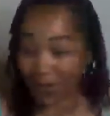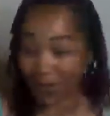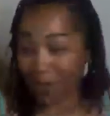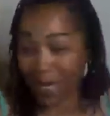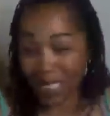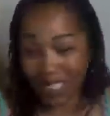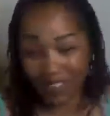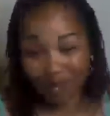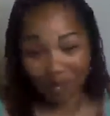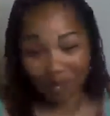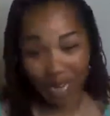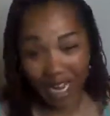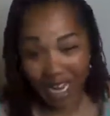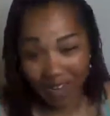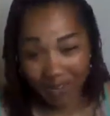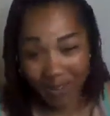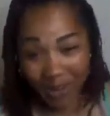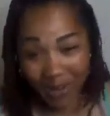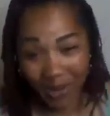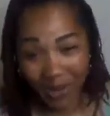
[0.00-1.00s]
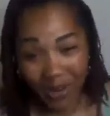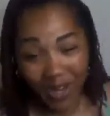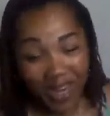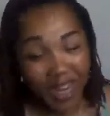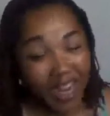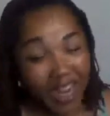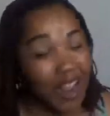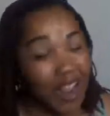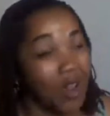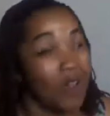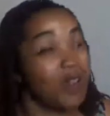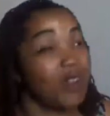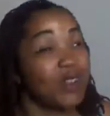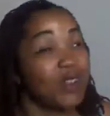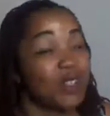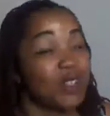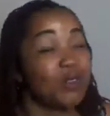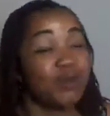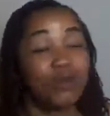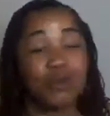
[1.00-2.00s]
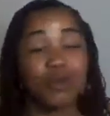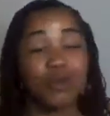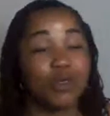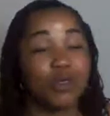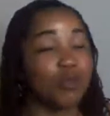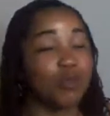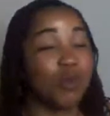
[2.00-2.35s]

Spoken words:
I hate passive aggressive behavior.